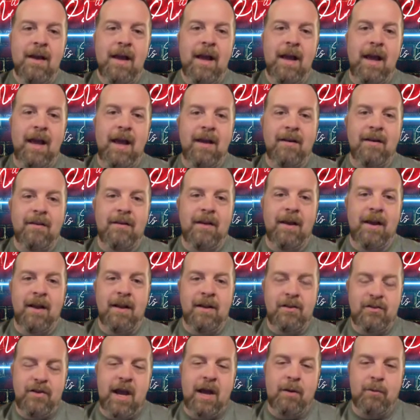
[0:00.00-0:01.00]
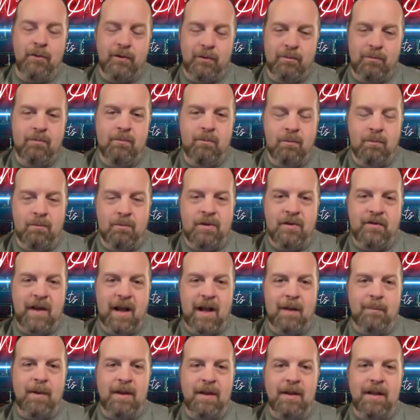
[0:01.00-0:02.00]
and Chad was
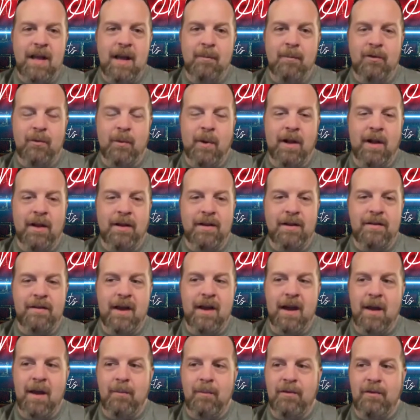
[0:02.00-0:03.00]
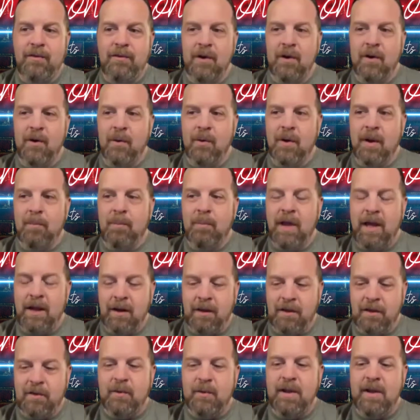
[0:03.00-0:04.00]
developing them as well at the time. So I played
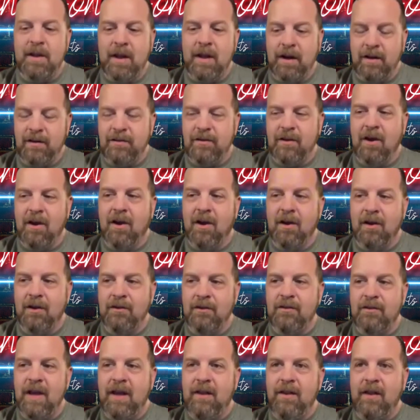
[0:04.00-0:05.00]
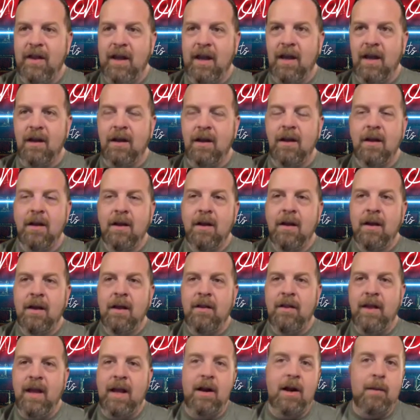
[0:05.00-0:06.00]
on 3 of their songs, and then
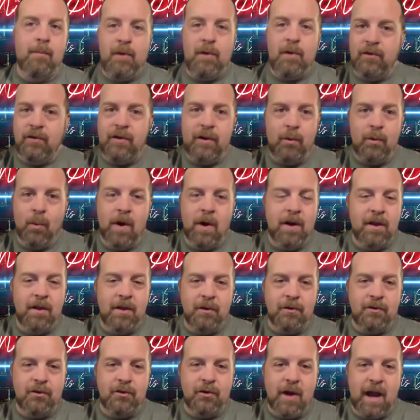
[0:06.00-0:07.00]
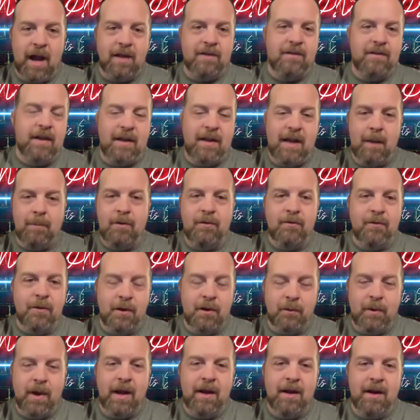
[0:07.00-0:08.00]
they ended up using one of those tracks. They kept it for
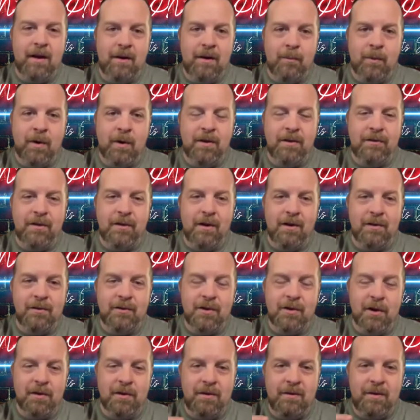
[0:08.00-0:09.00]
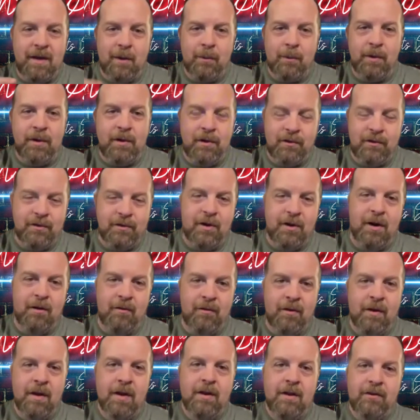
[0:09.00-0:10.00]
the record. One of the songs called "Get What You
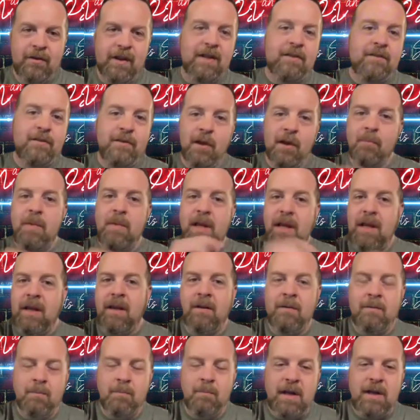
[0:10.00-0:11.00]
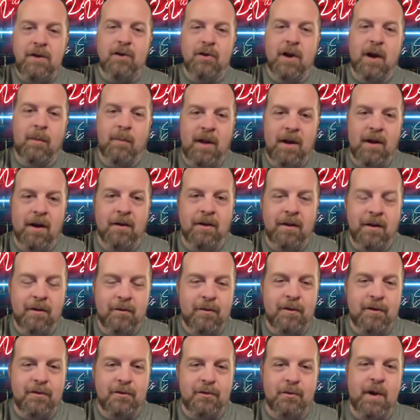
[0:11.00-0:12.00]
Deserve." Yeah, that's still me drumming on their
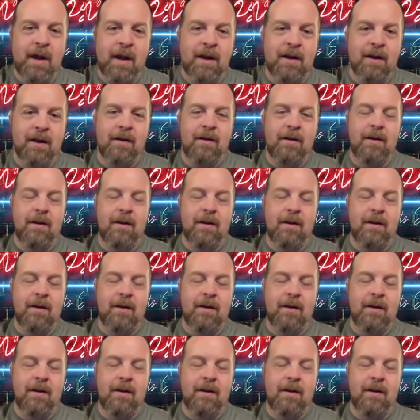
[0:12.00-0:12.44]
first record.